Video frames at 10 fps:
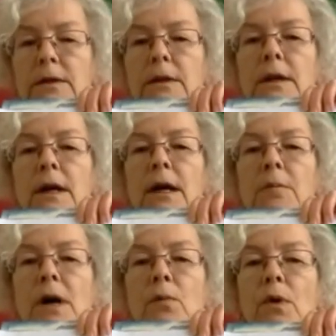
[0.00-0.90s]

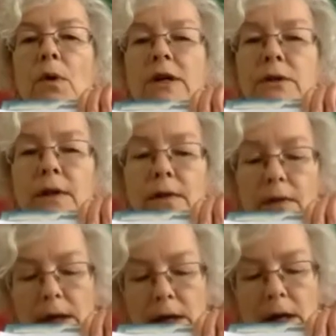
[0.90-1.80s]
I want you to
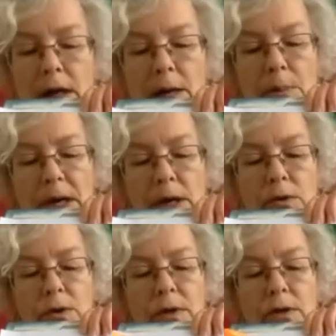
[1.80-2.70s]
think
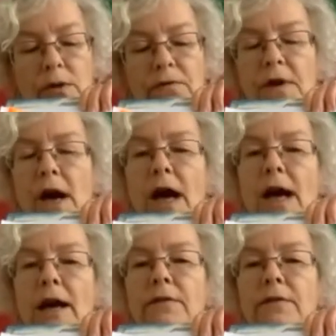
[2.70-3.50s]
about your 5